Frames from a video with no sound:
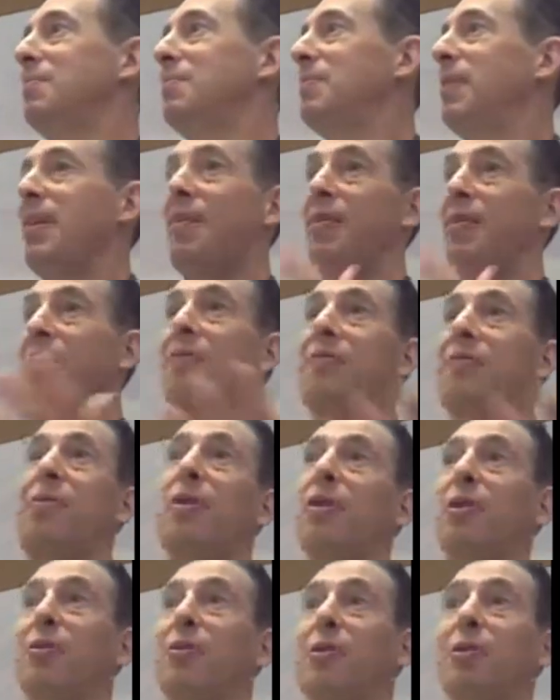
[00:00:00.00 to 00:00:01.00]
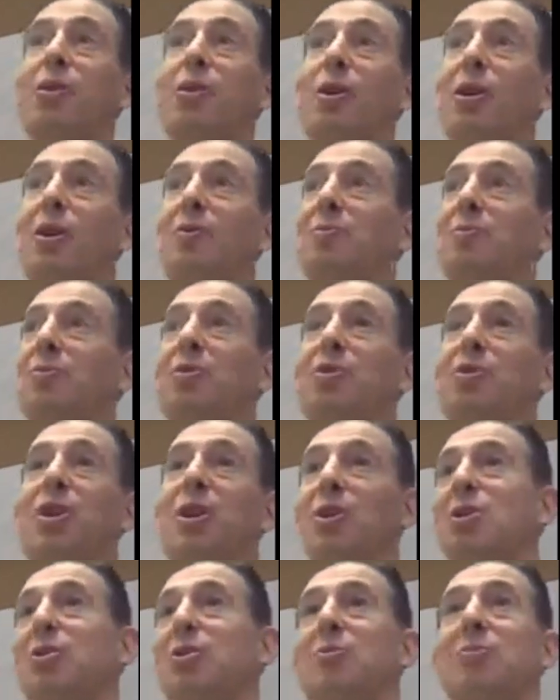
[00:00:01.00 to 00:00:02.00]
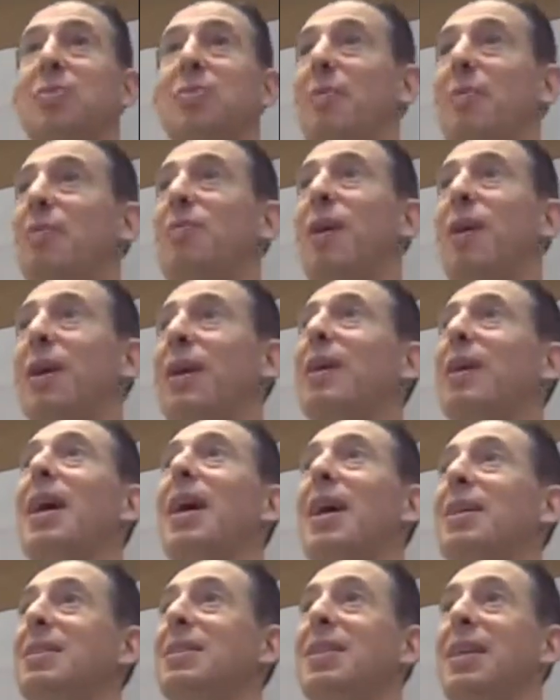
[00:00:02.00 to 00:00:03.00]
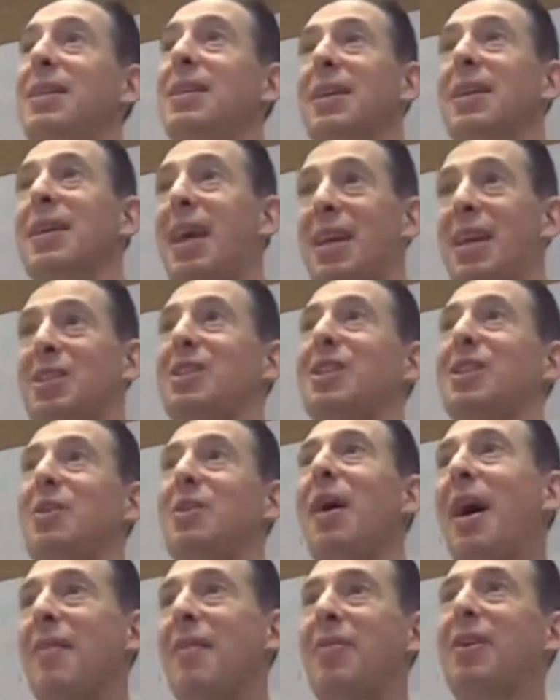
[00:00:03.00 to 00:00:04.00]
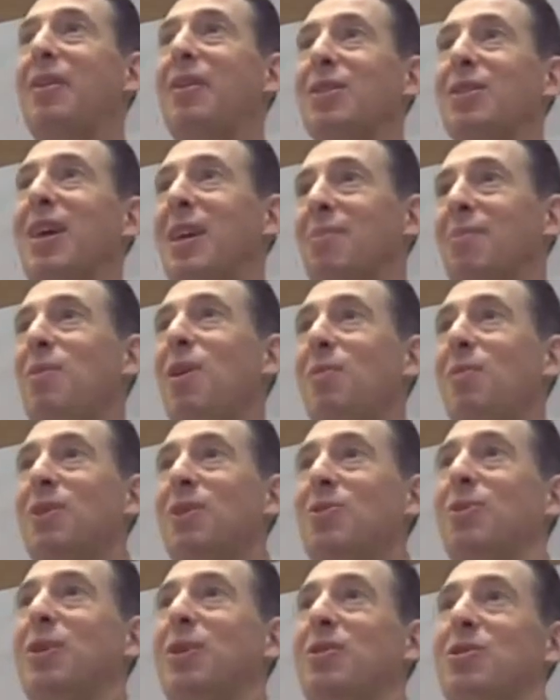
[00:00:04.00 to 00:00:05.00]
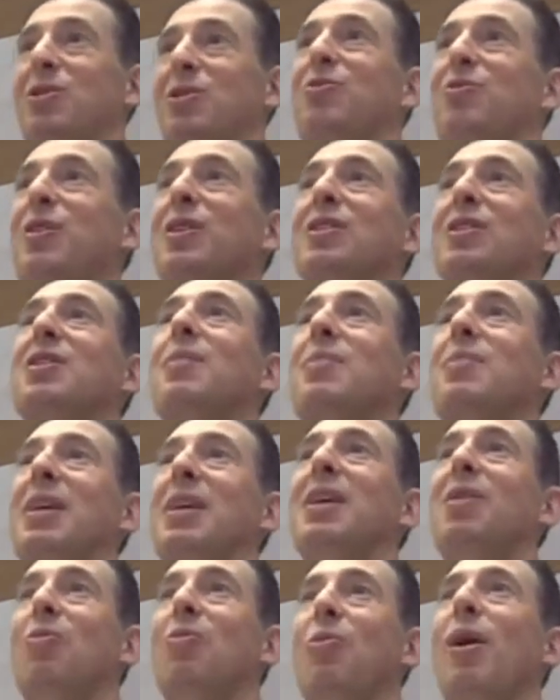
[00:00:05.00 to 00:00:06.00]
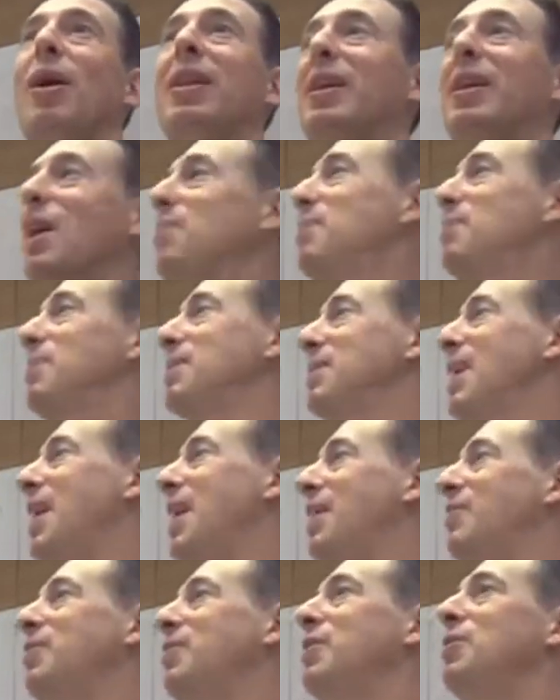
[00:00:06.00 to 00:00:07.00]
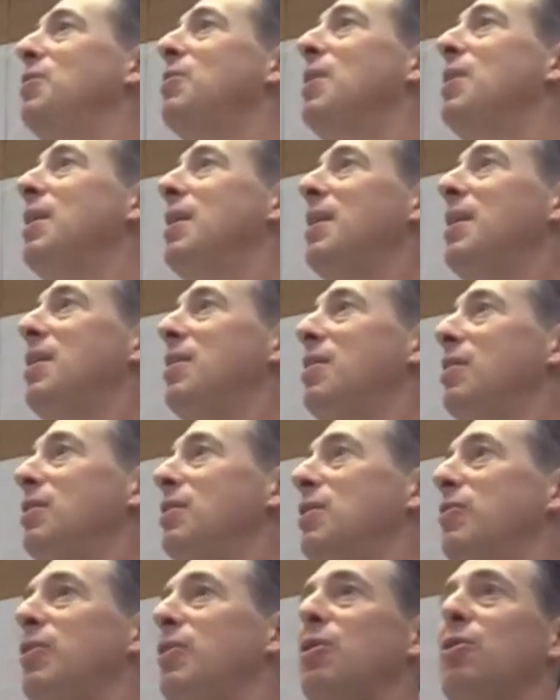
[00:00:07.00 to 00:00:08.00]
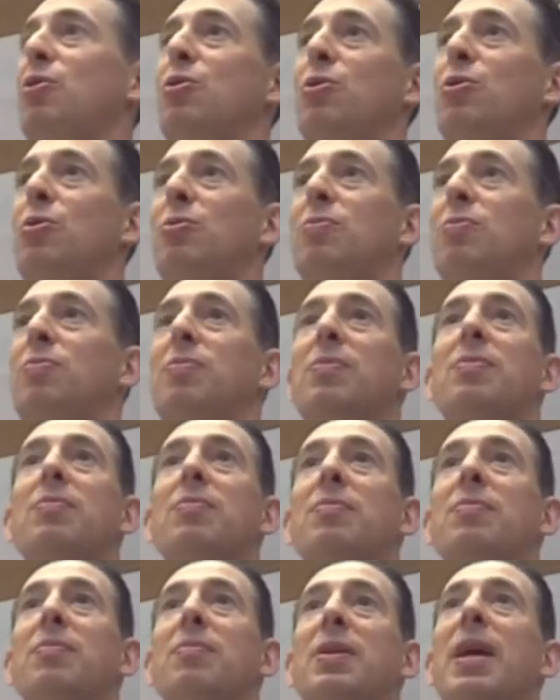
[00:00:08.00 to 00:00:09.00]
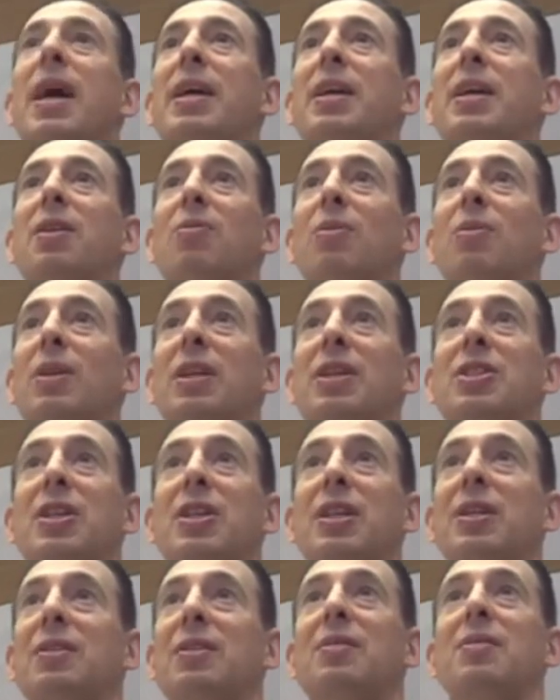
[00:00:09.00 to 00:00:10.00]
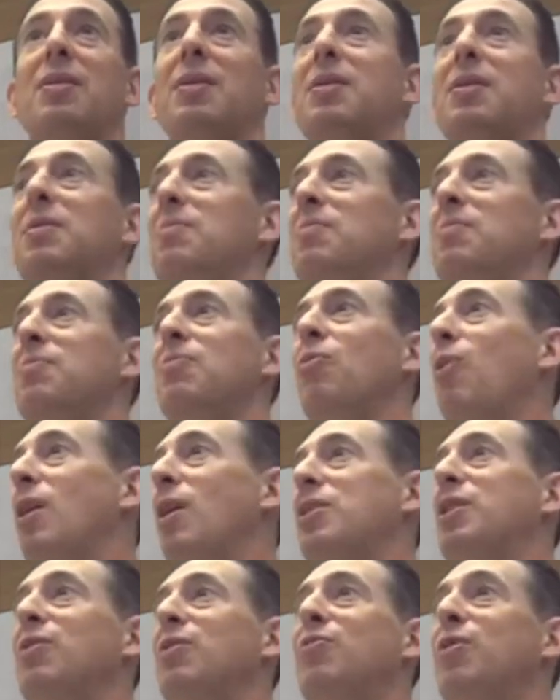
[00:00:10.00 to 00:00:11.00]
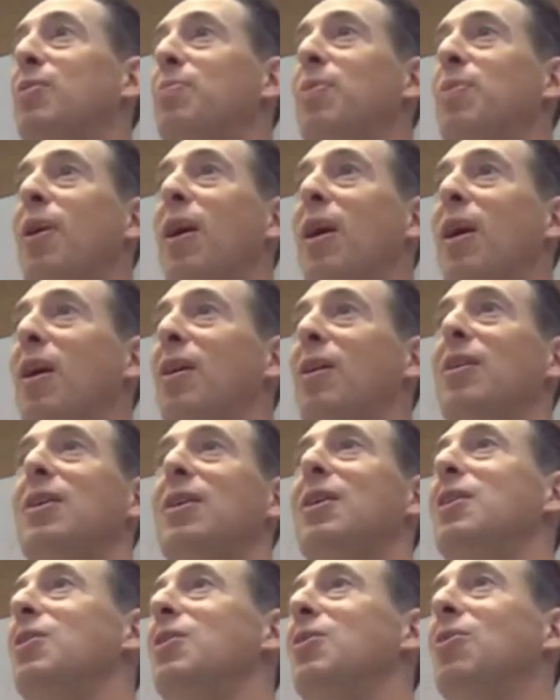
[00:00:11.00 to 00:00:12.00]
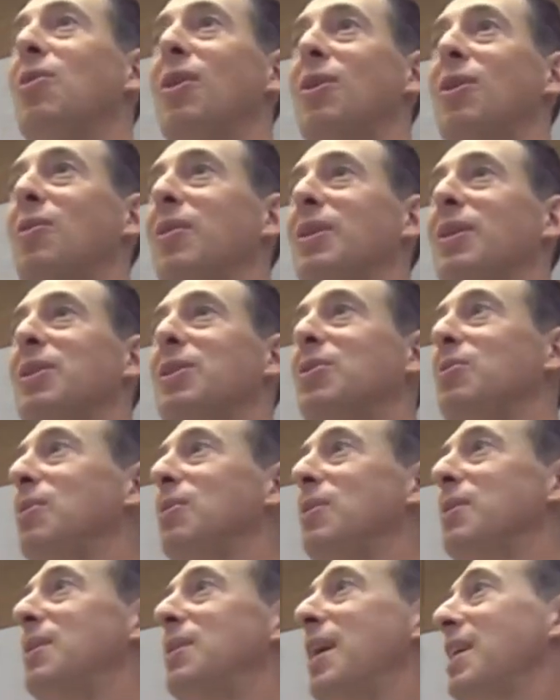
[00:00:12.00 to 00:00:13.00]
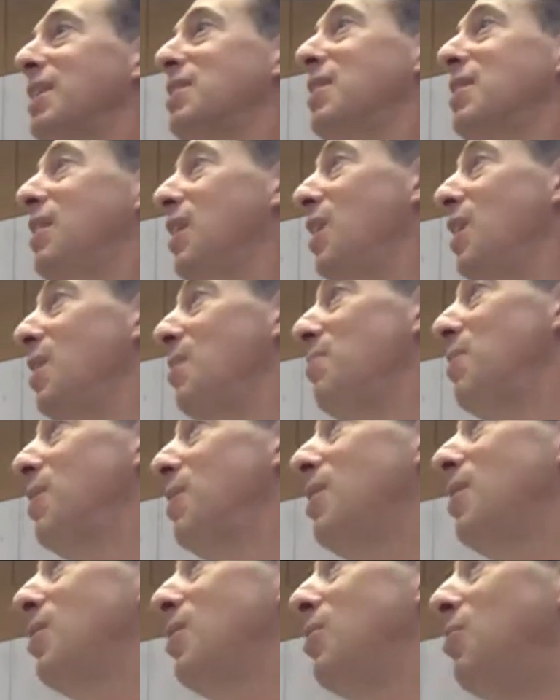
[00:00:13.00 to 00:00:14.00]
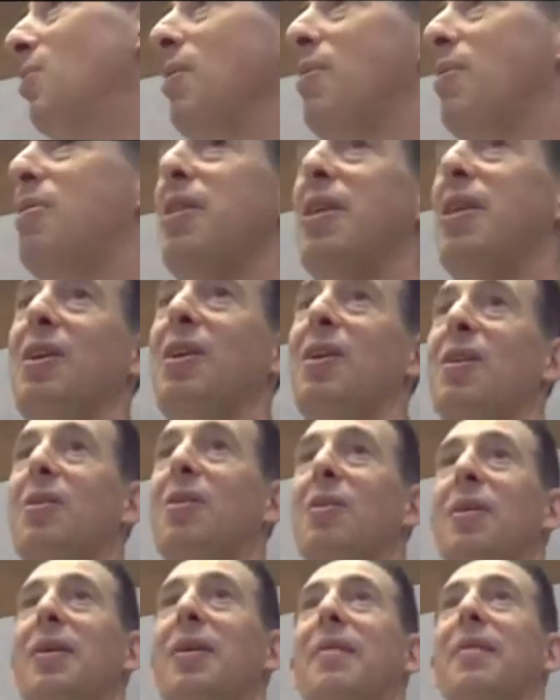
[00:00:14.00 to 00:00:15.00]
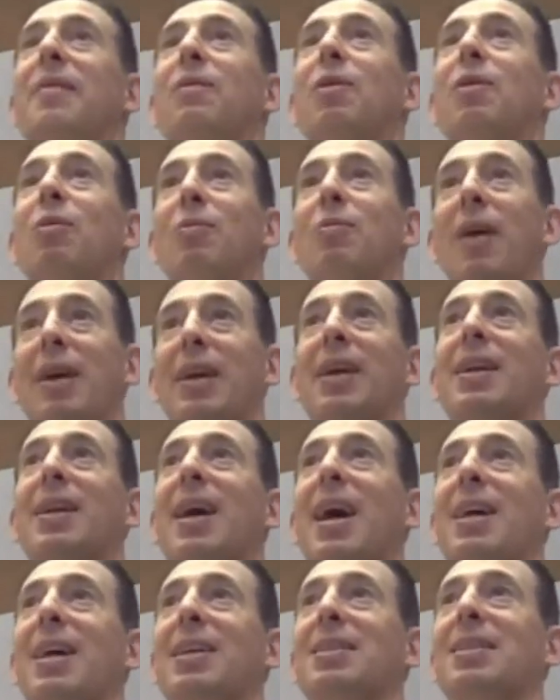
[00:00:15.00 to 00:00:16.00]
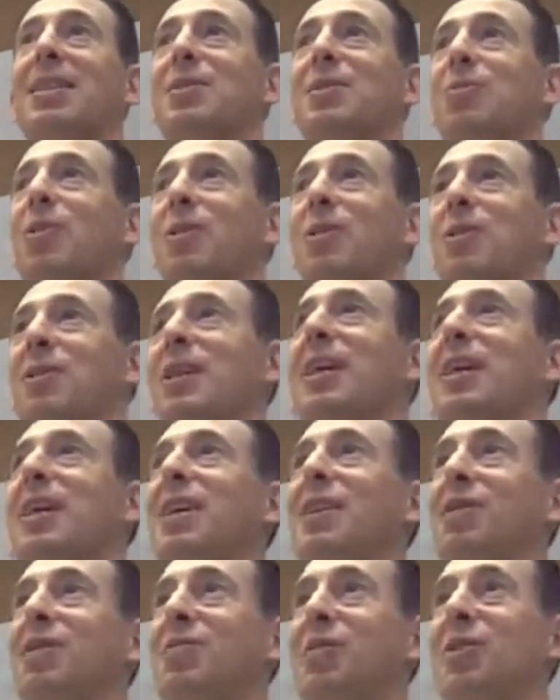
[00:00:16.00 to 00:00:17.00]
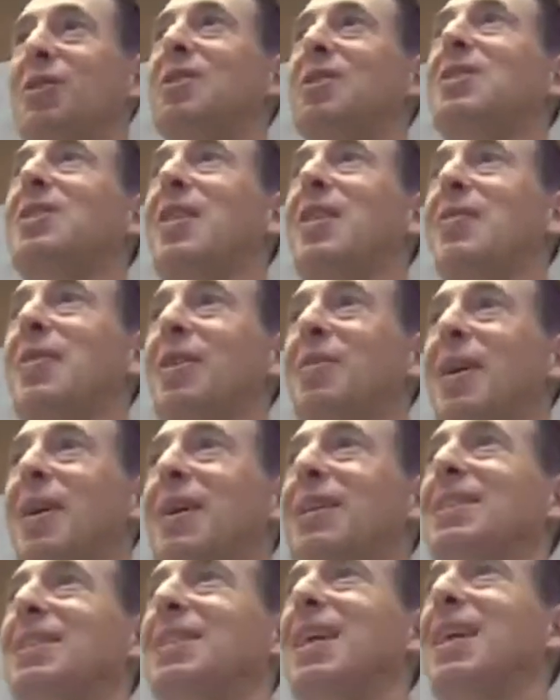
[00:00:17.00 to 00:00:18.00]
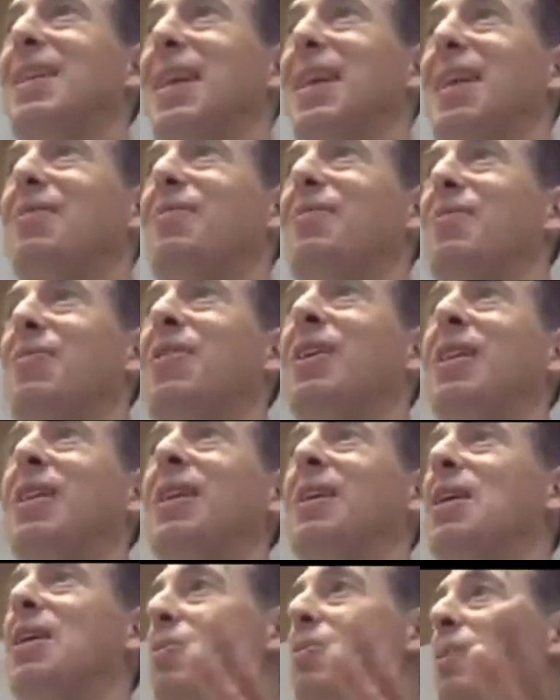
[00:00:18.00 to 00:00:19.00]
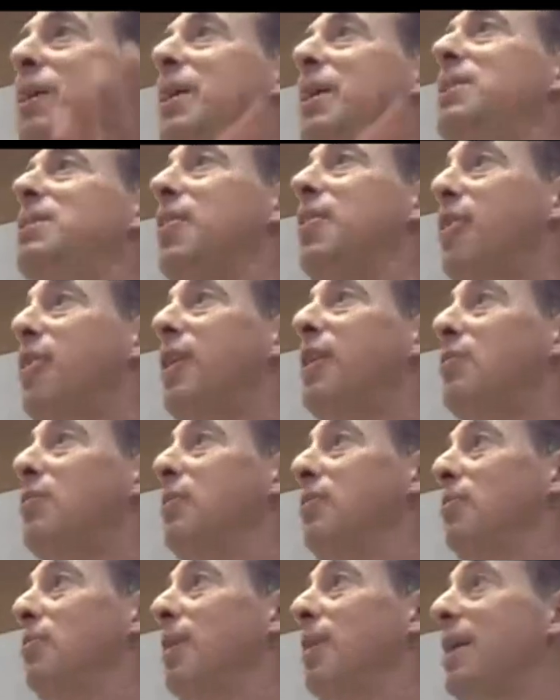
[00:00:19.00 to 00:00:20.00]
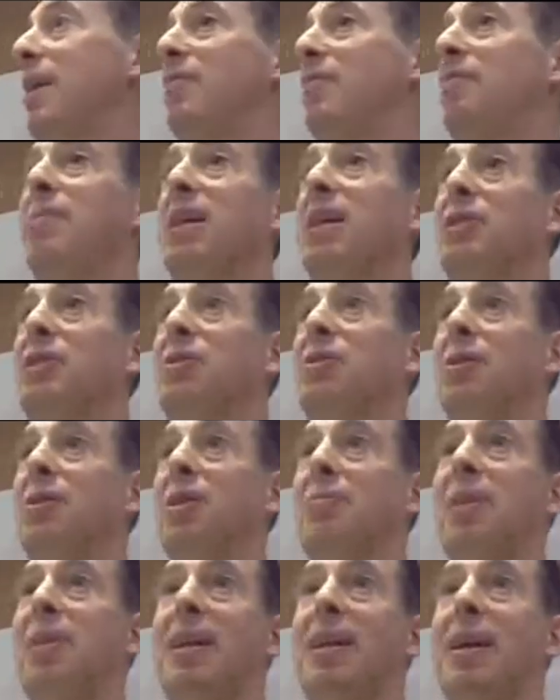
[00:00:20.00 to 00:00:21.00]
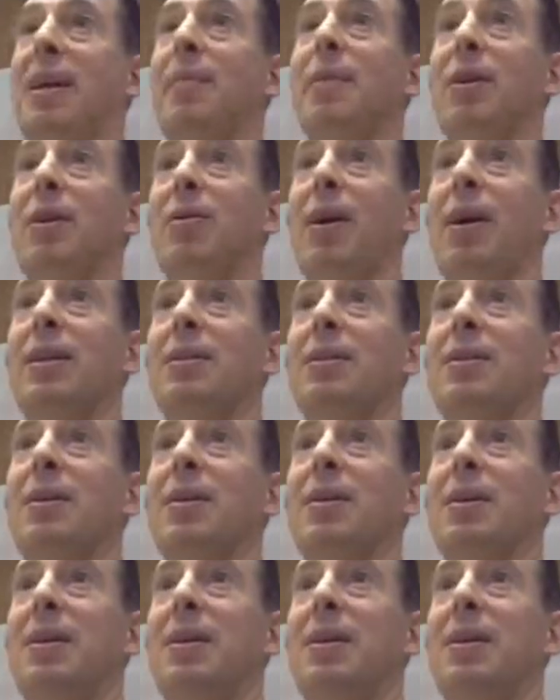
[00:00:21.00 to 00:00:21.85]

If those of you who go to church maybe recognize that occasionally you have those kind of moments where you just feel something welling up inside of you. Those of you who get your religion watching football or going to a dance club or theater will recognize these more secular versions of it, right? It's that feel like it's a thing that we really have missed during the pandemic, right?